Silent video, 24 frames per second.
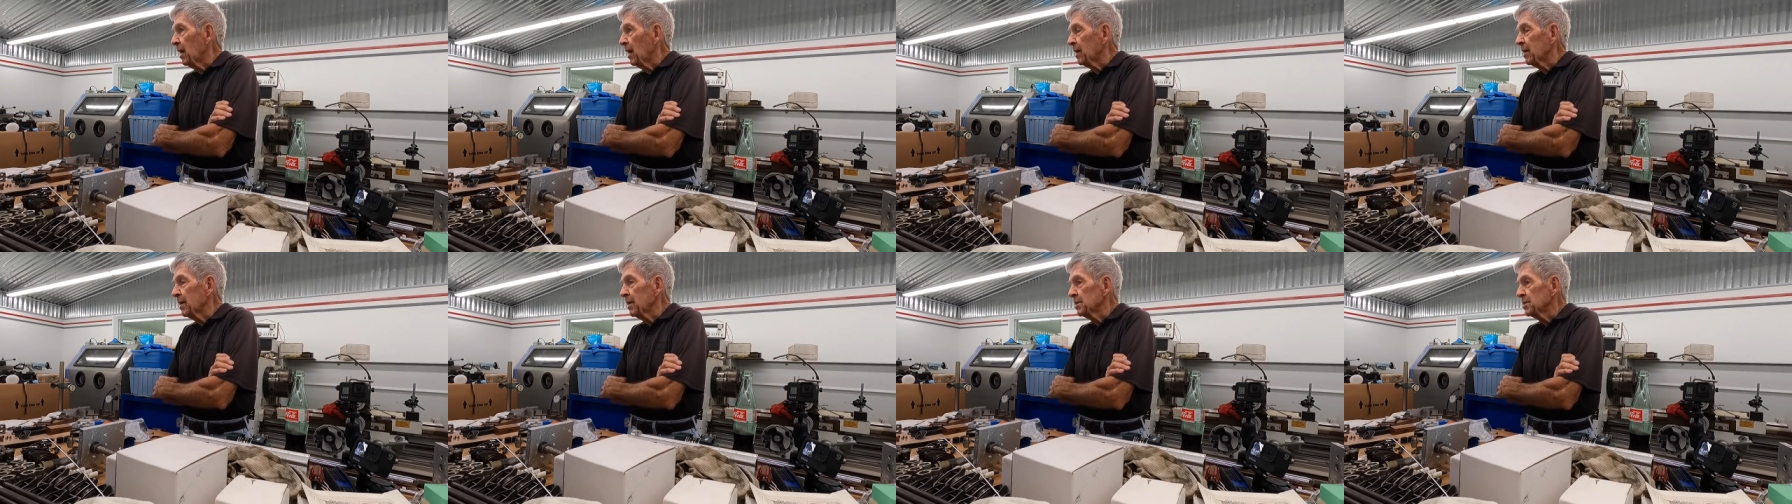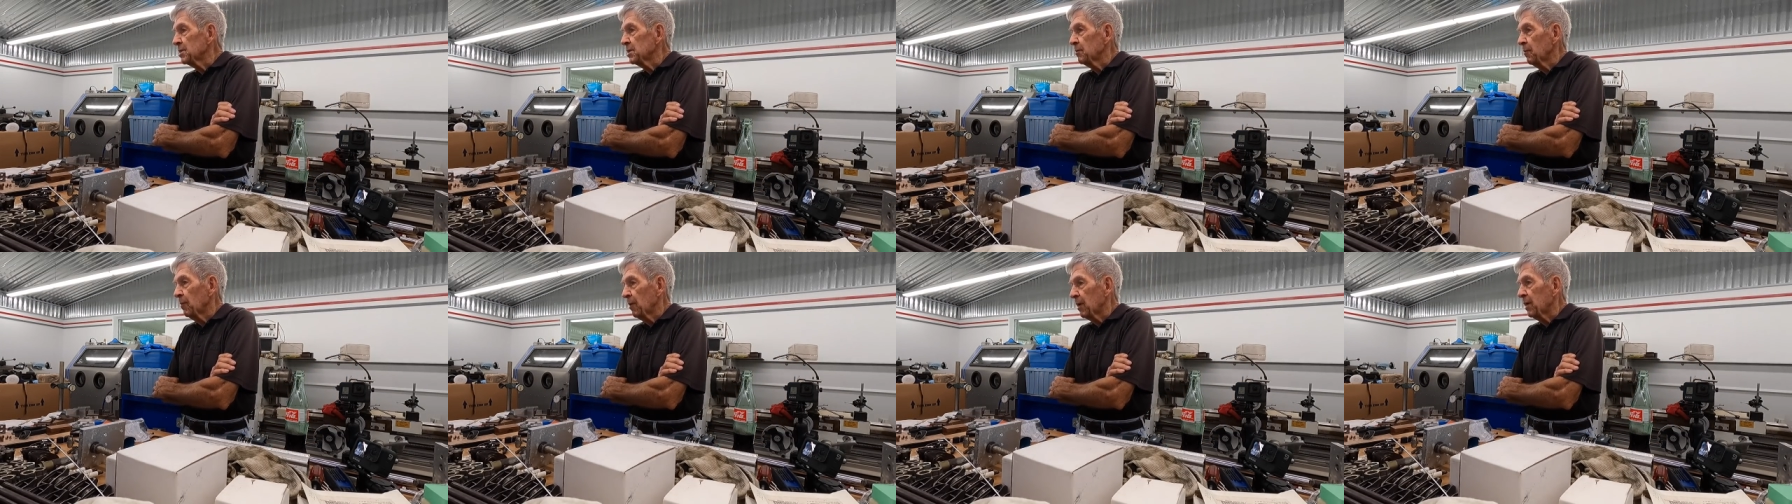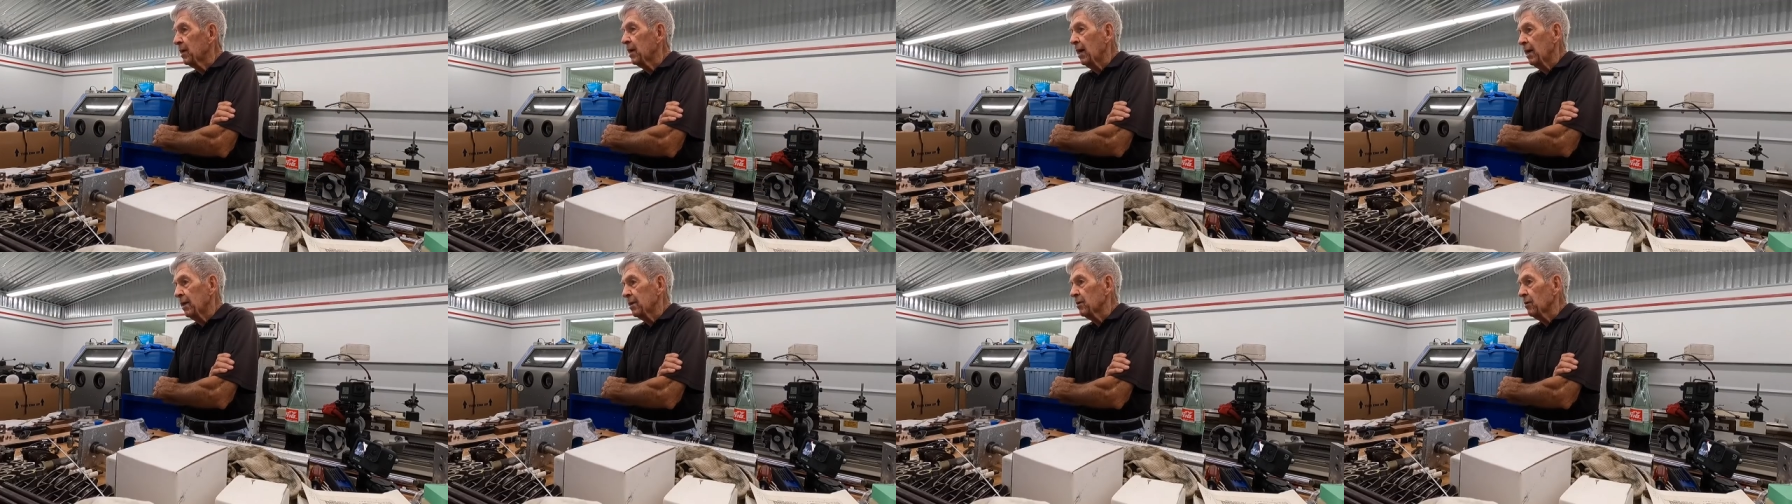I guess the
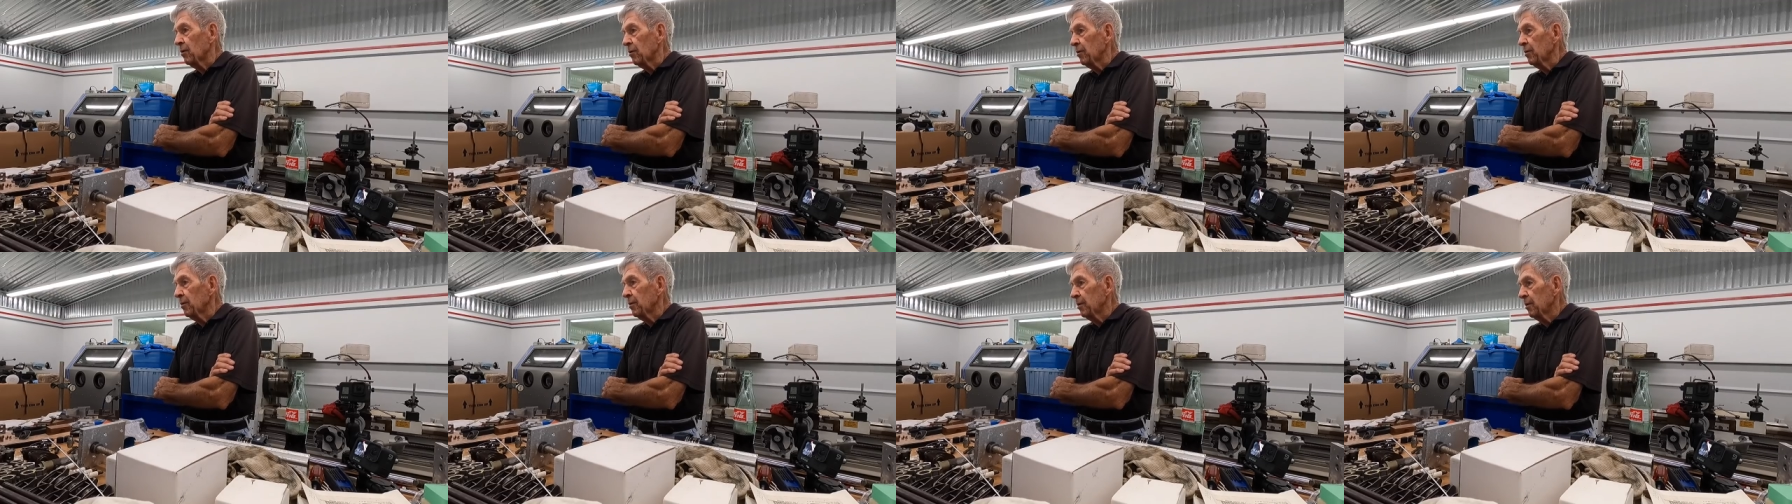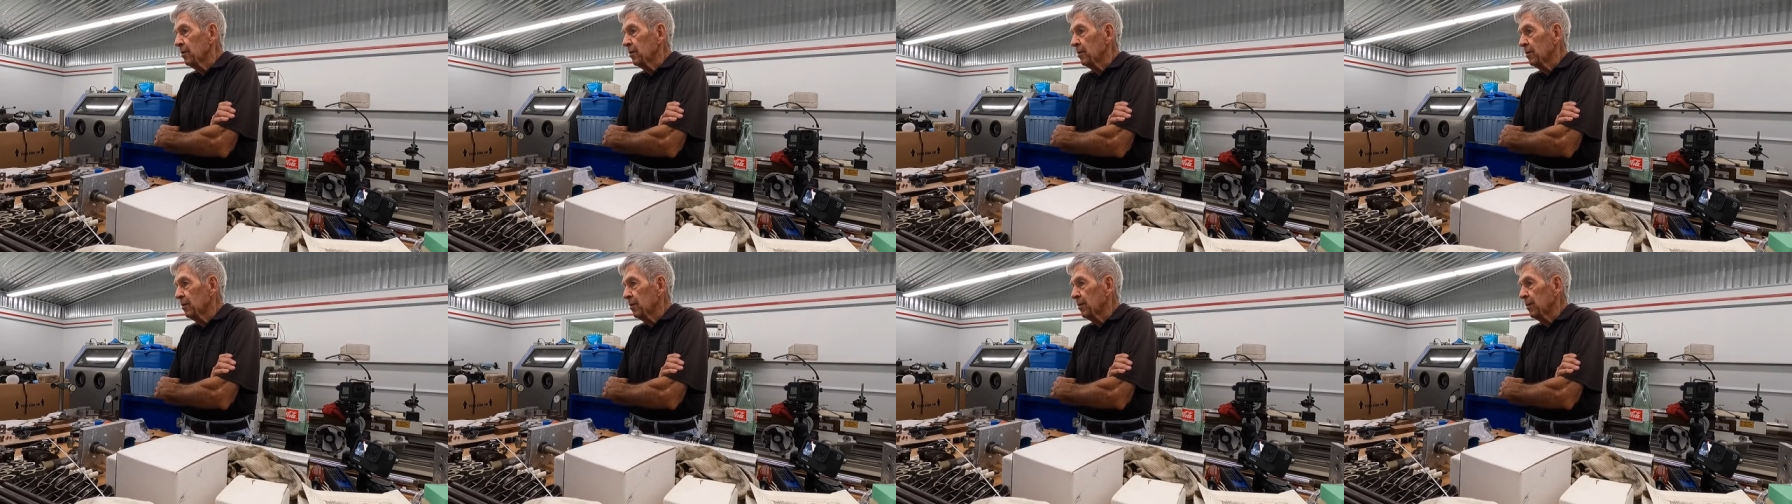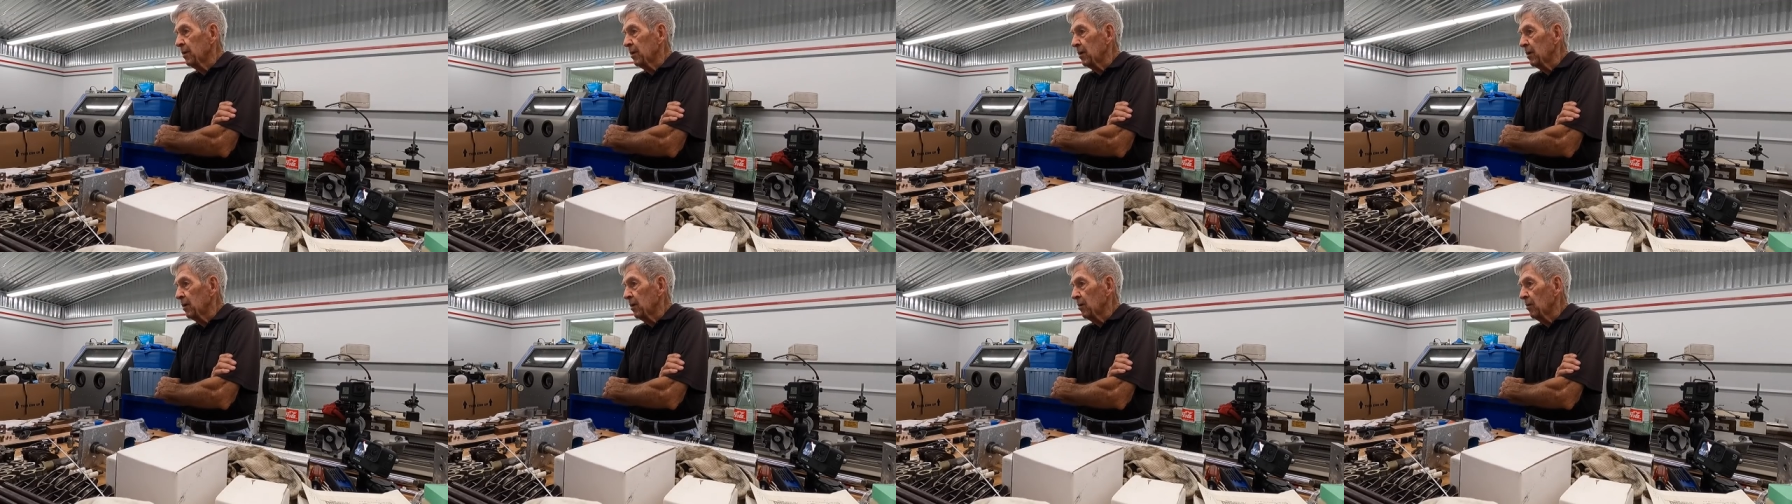mechanical
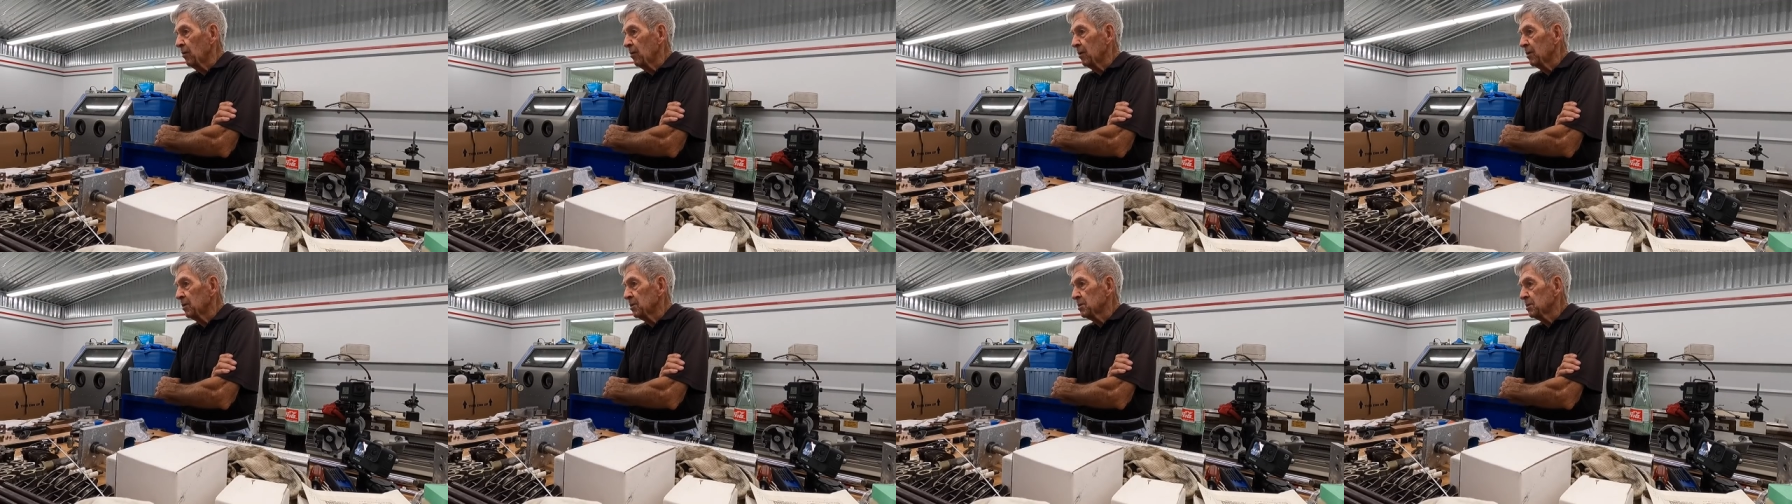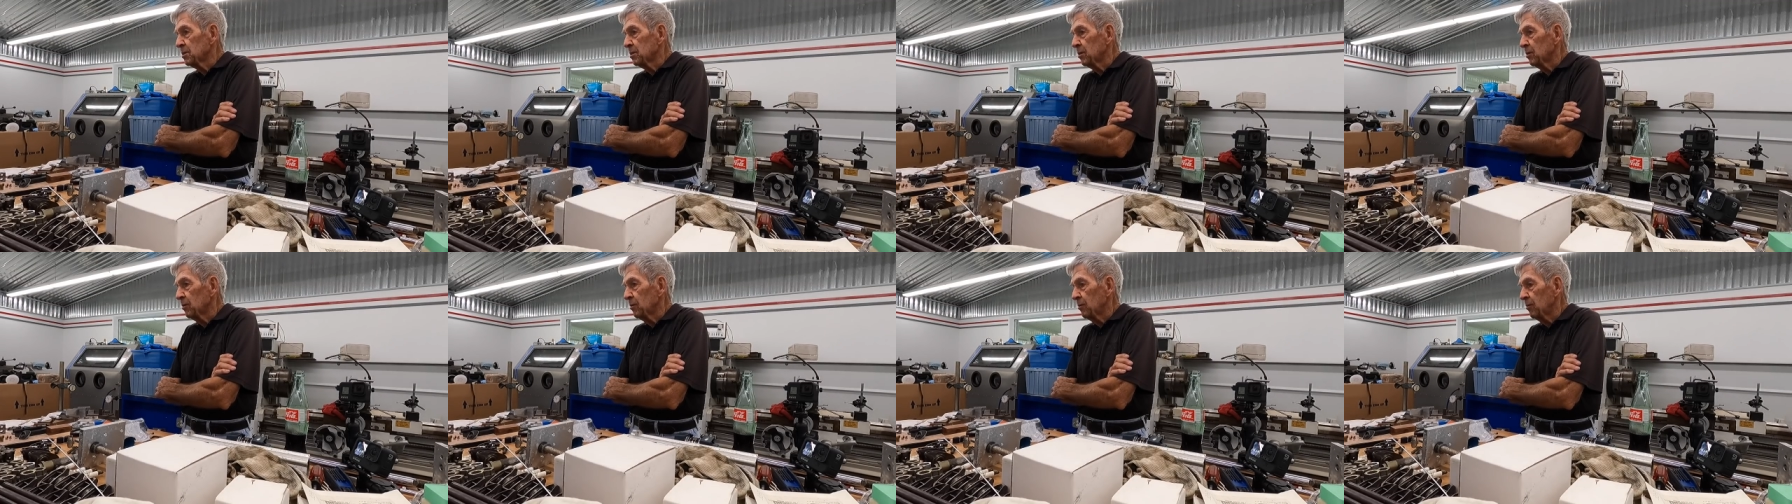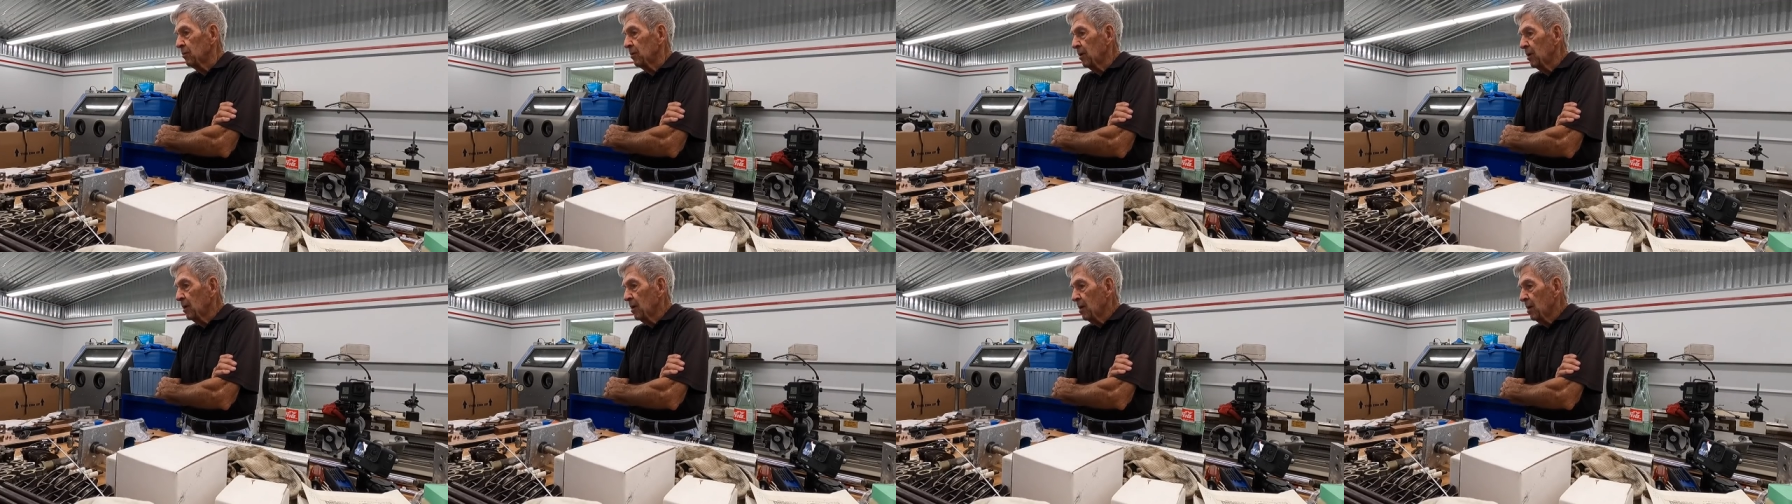thing, you know, is to